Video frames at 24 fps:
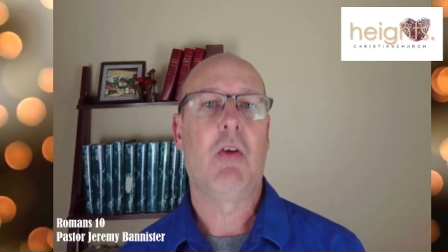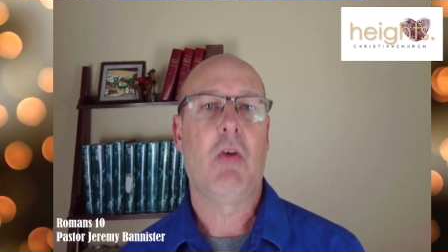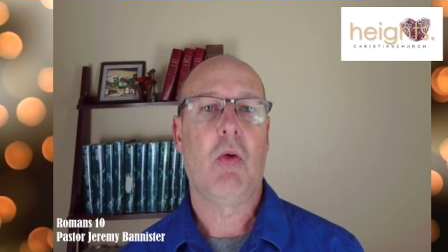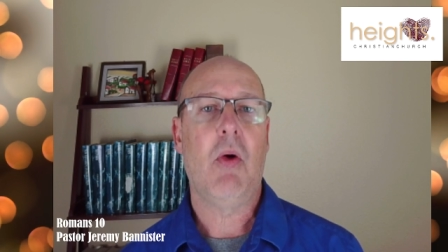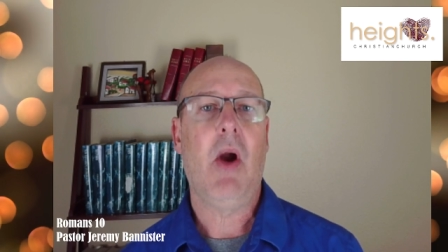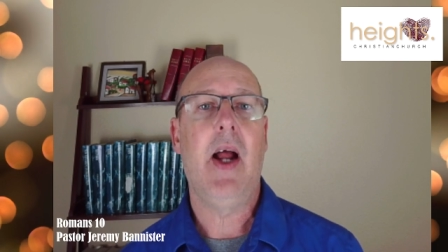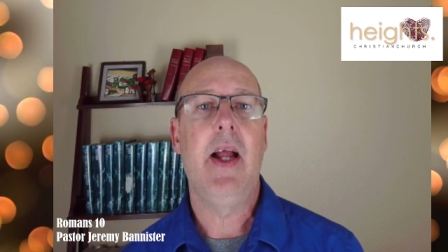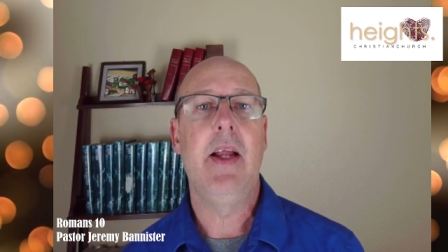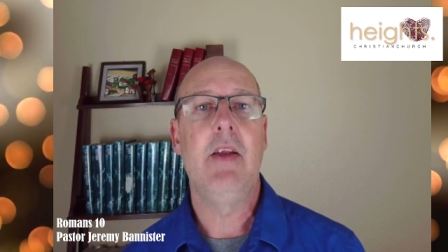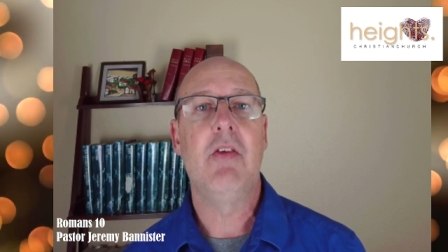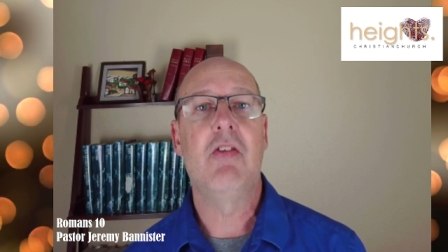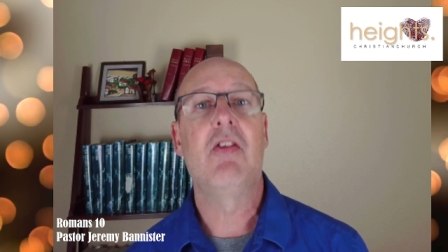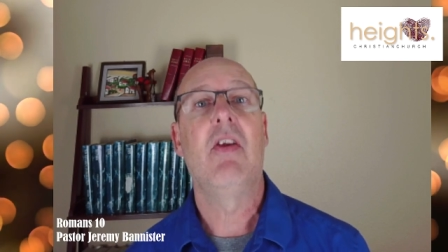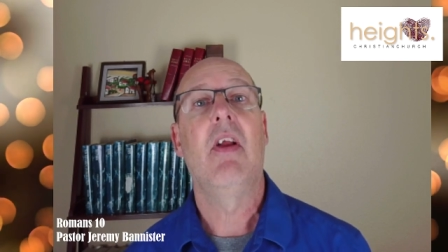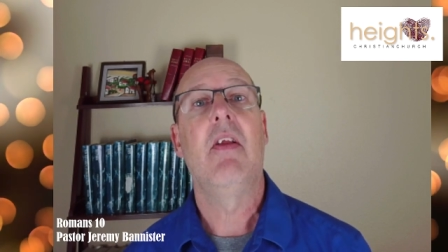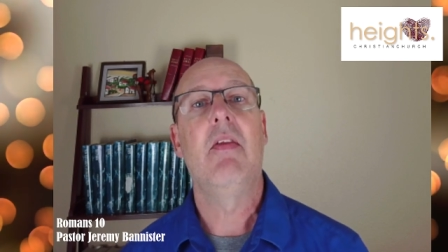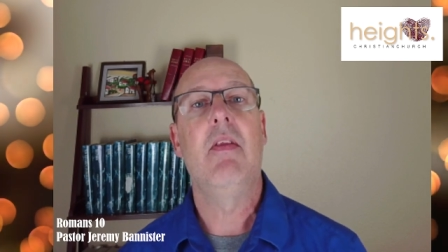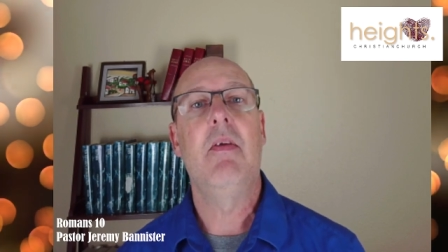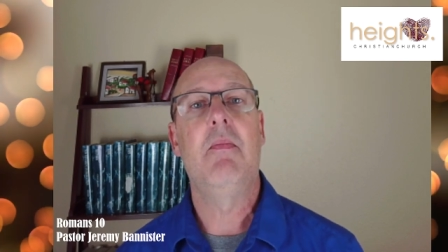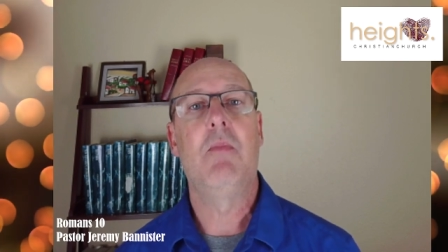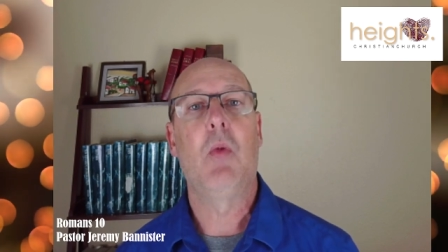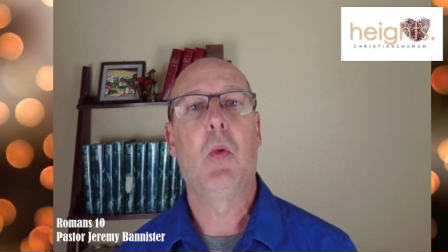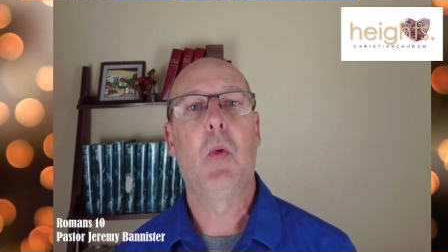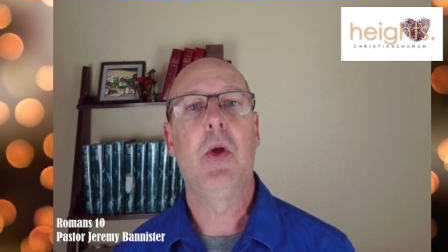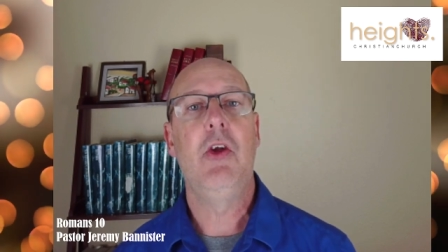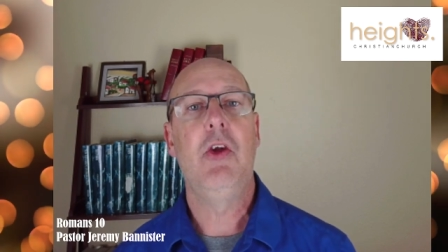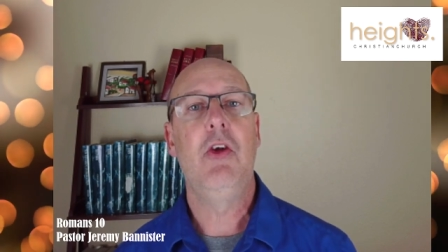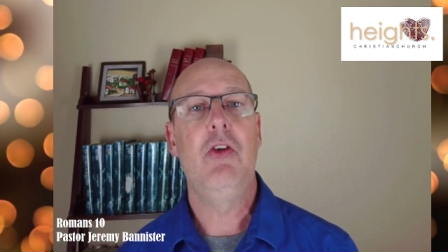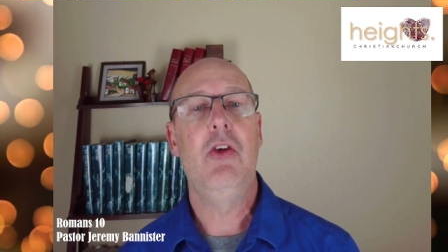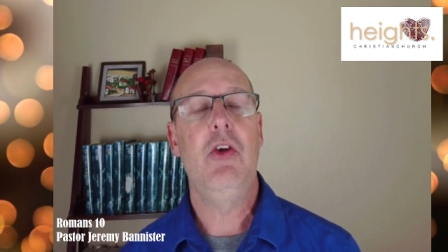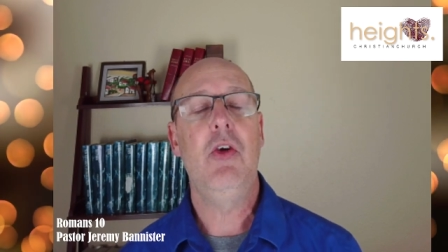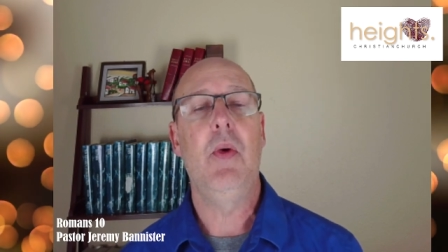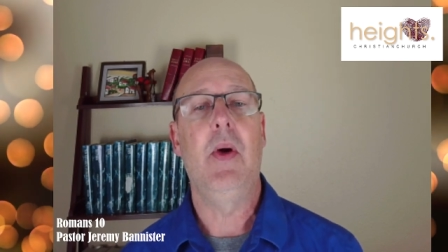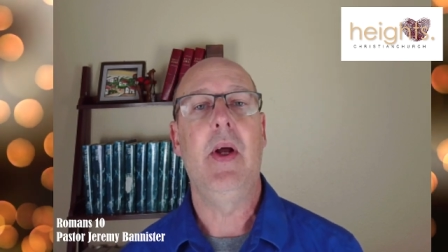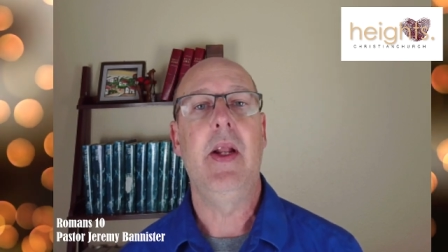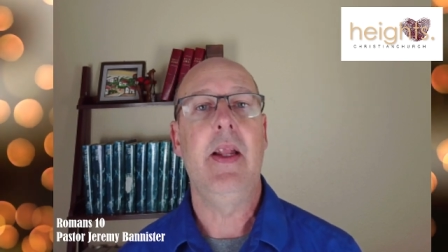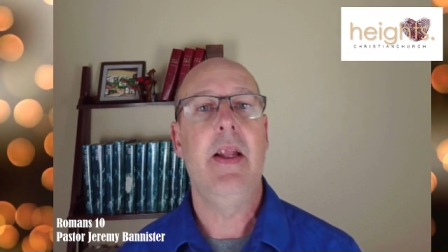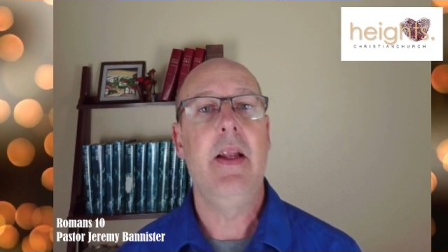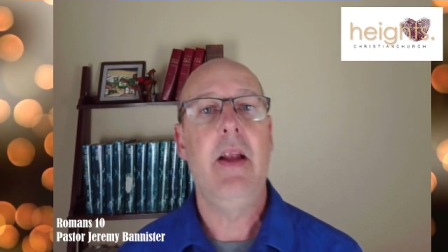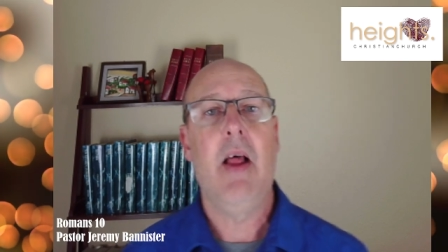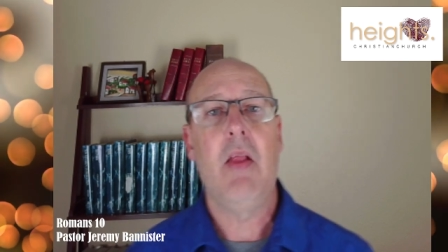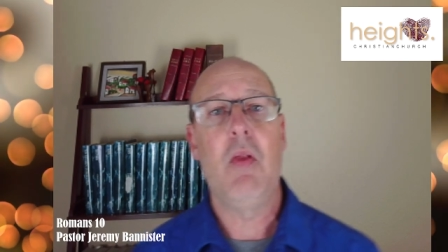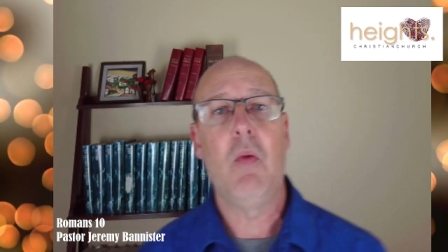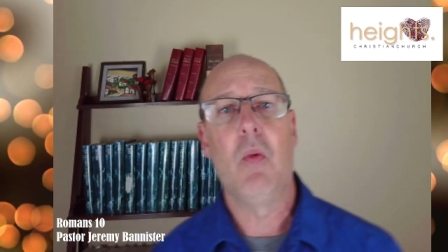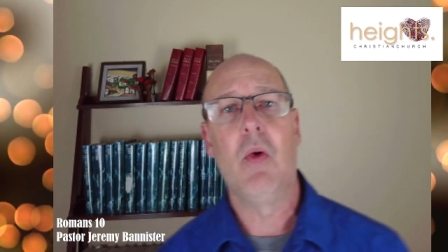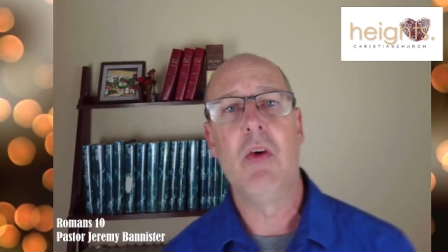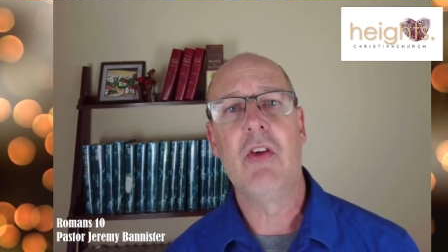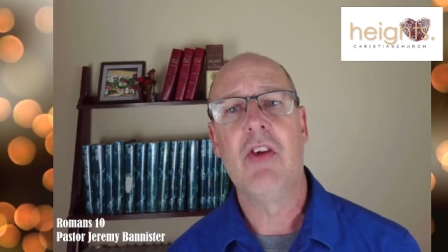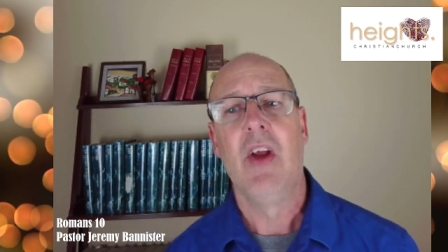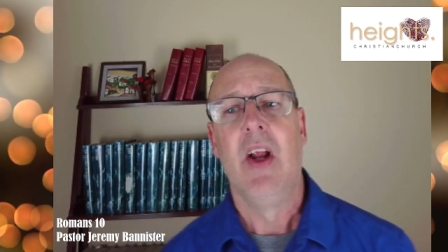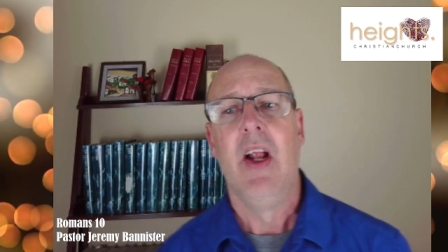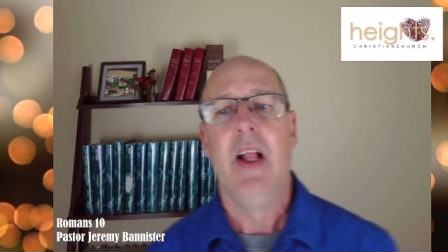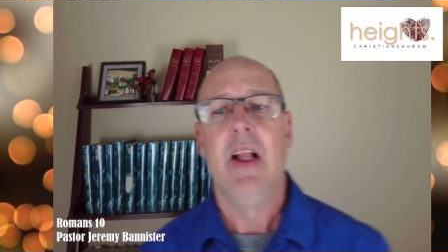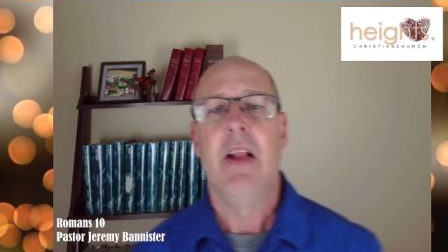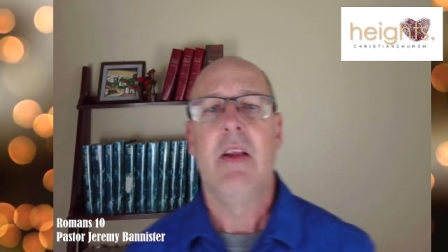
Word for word: christ the more you do it in other words